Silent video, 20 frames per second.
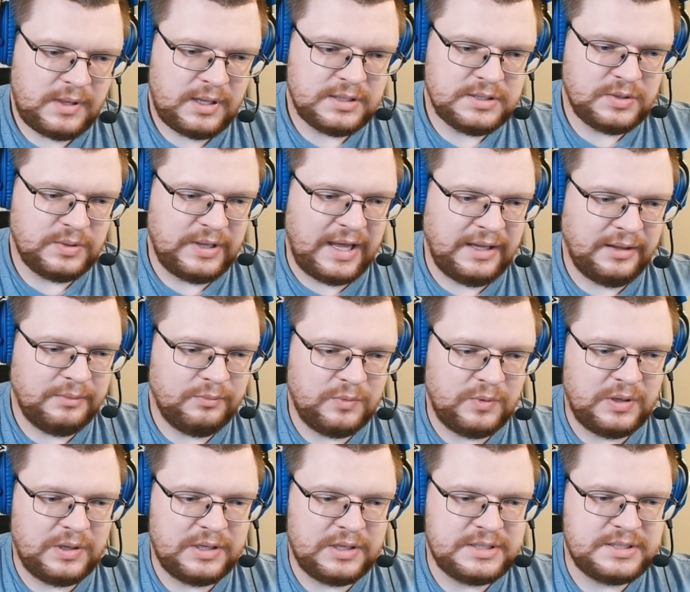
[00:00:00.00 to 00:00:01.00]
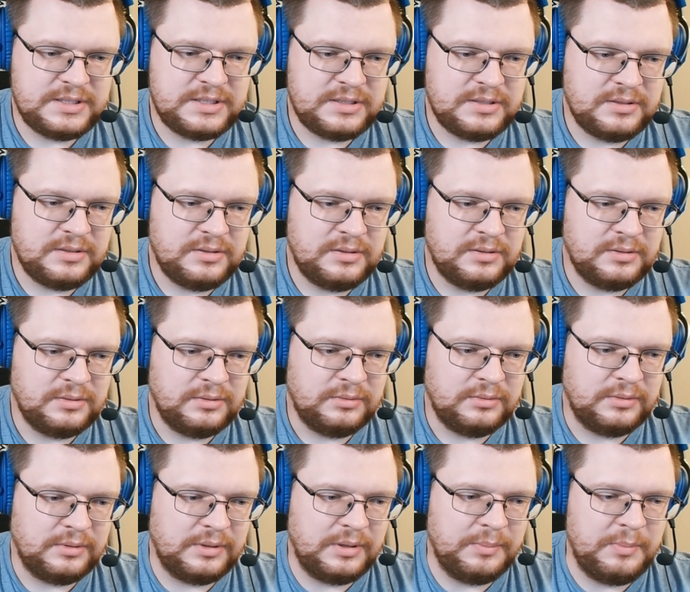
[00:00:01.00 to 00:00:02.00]
so that was
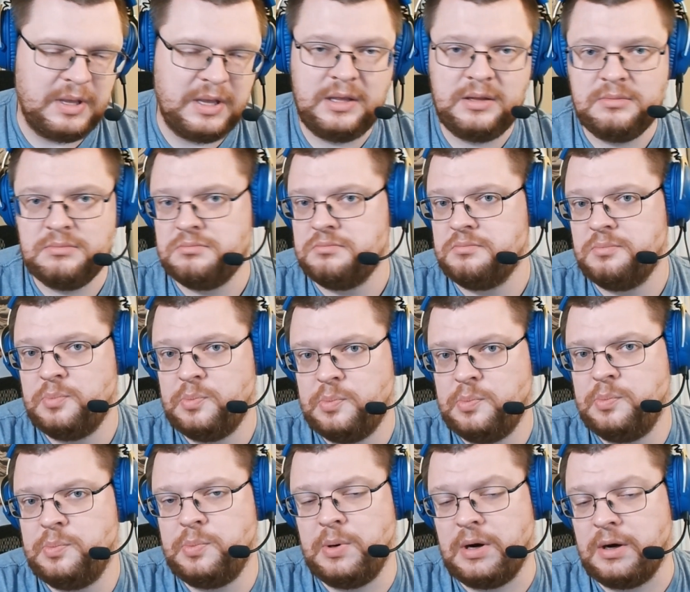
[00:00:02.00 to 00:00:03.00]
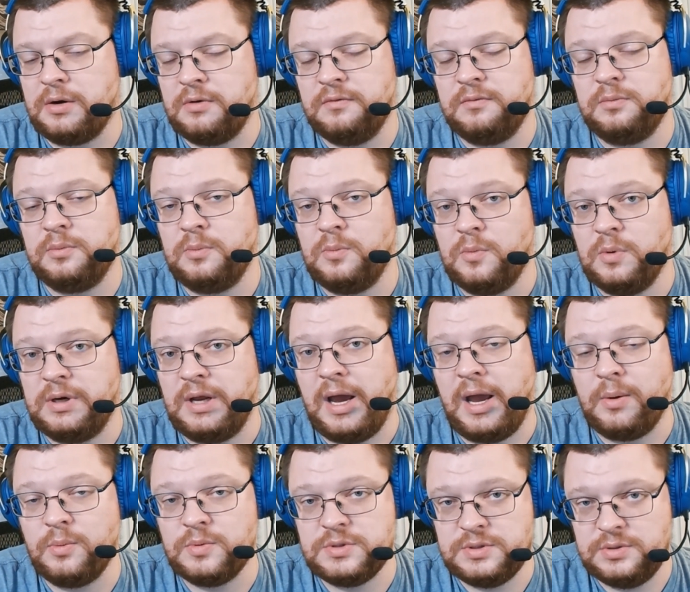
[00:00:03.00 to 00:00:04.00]
the main part of what
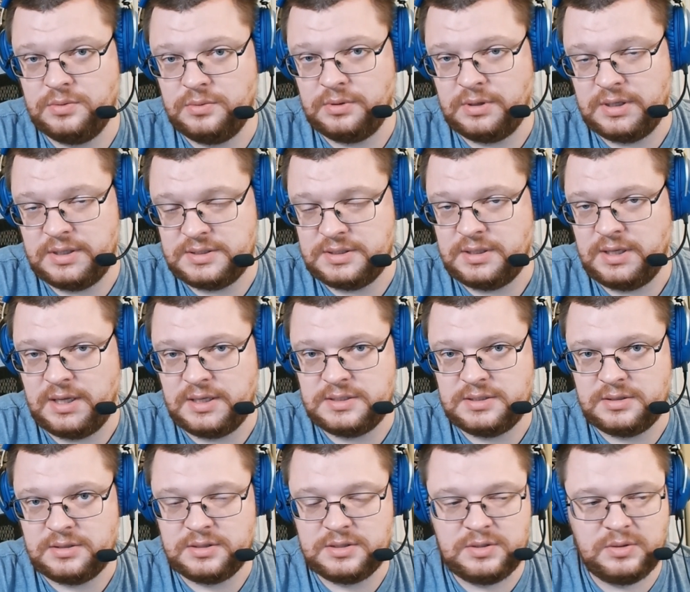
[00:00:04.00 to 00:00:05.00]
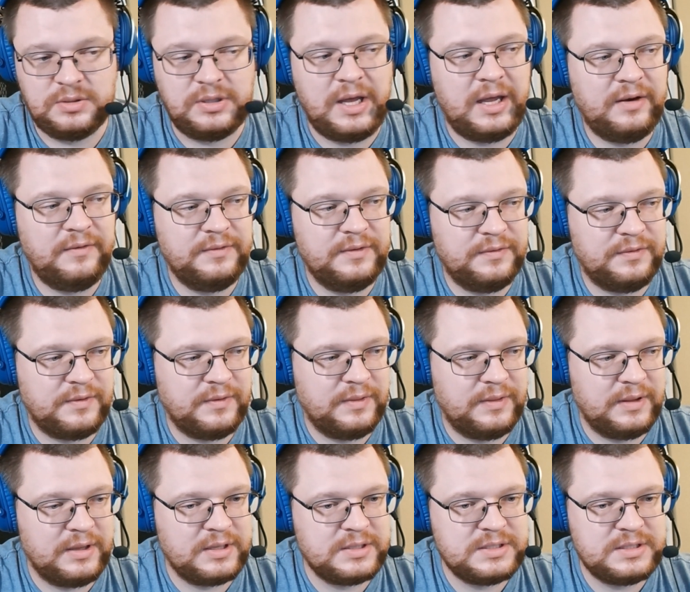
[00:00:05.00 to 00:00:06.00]
I was doing as a tester. So a lot of different
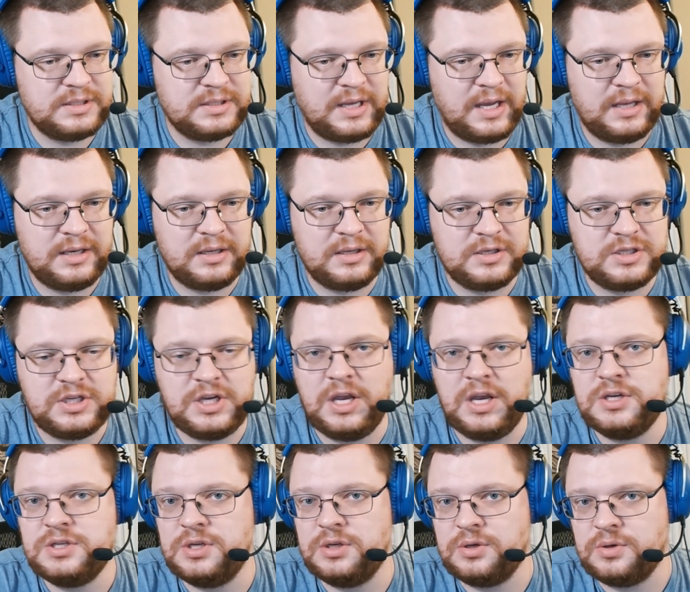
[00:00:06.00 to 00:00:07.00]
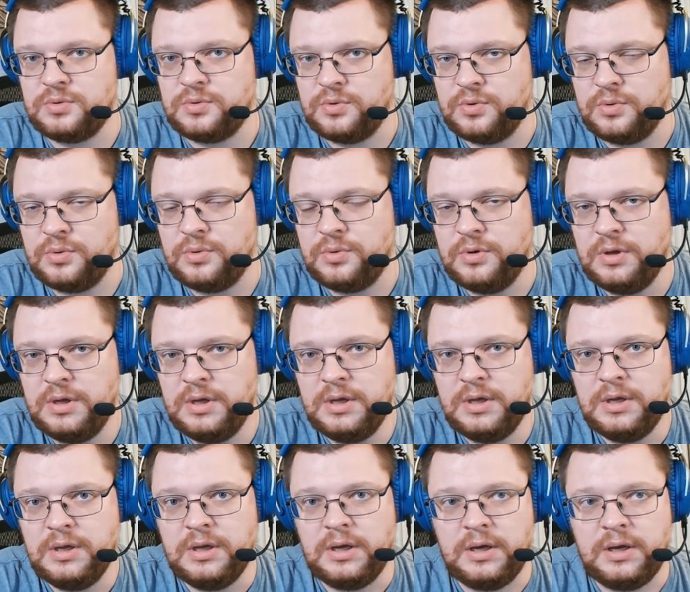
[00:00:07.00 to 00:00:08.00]
things kind of changed and grew
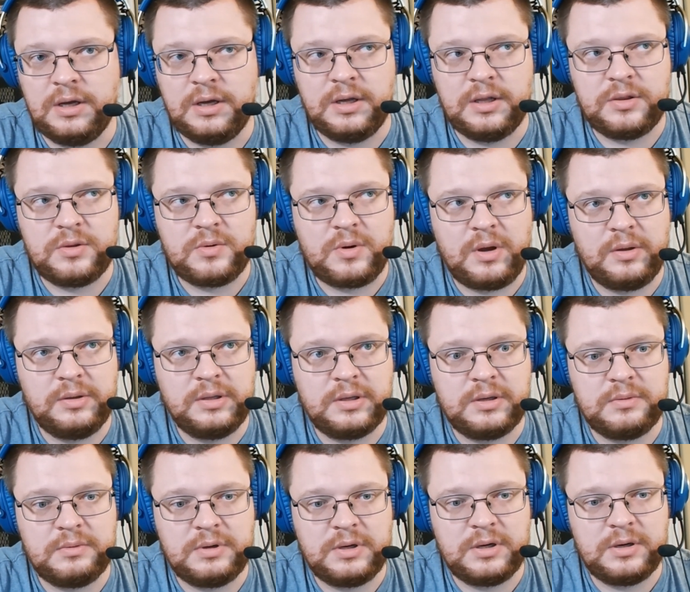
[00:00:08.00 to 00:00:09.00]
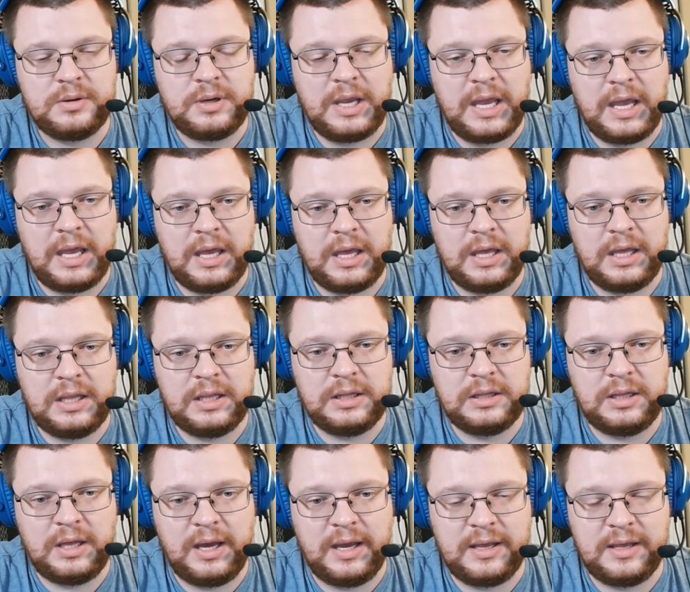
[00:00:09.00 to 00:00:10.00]
uh, throughout the career,
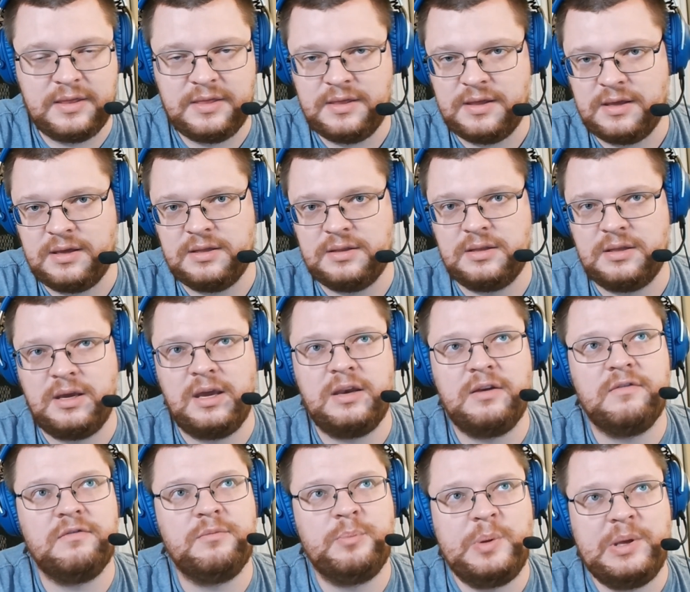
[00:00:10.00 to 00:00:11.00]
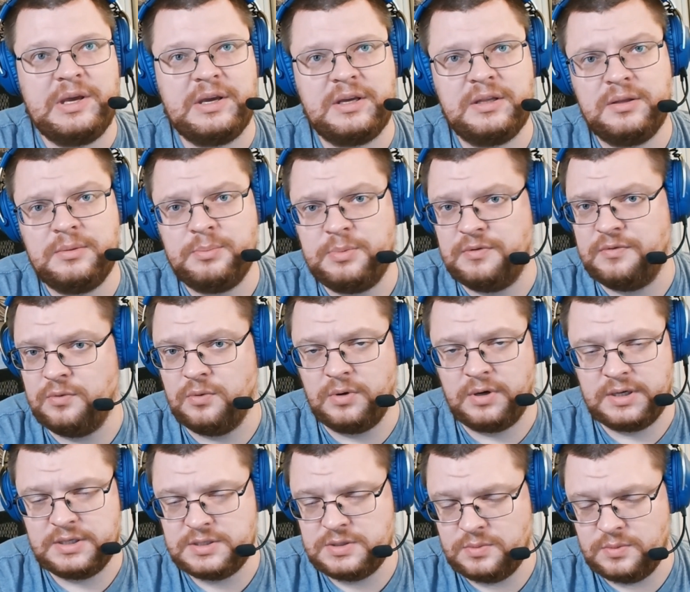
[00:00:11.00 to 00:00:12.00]
and I think it kind of picked
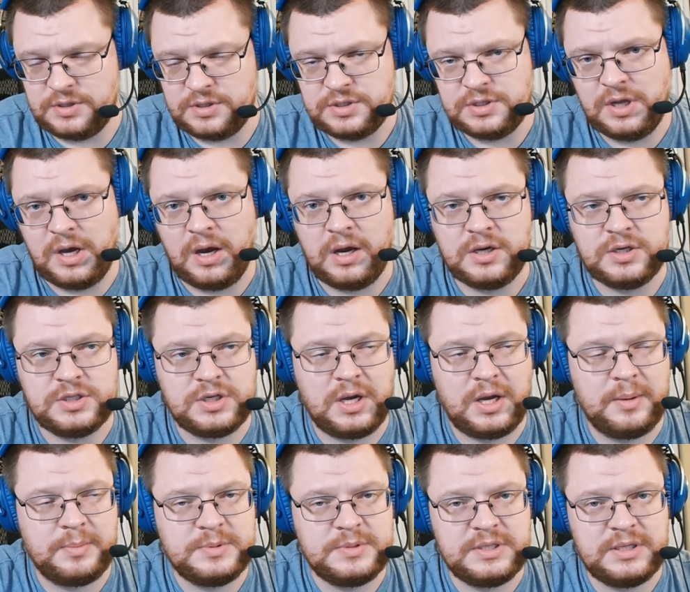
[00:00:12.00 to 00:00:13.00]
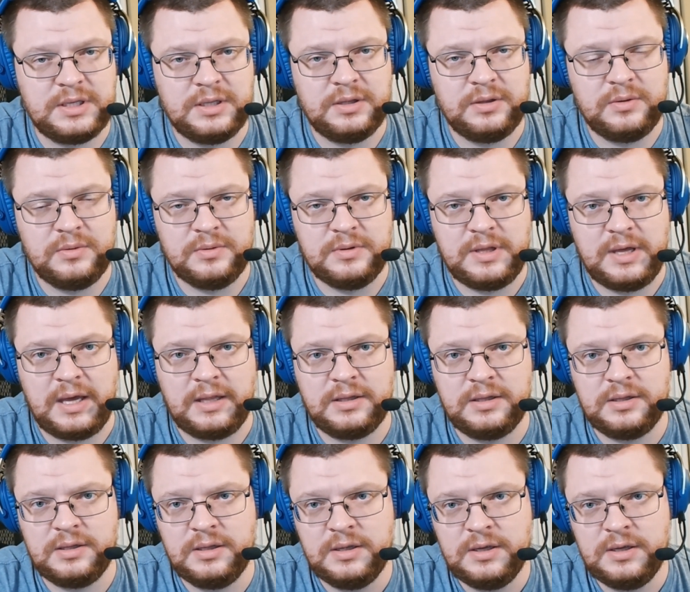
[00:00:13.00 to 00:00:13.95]
before I switched jobs into that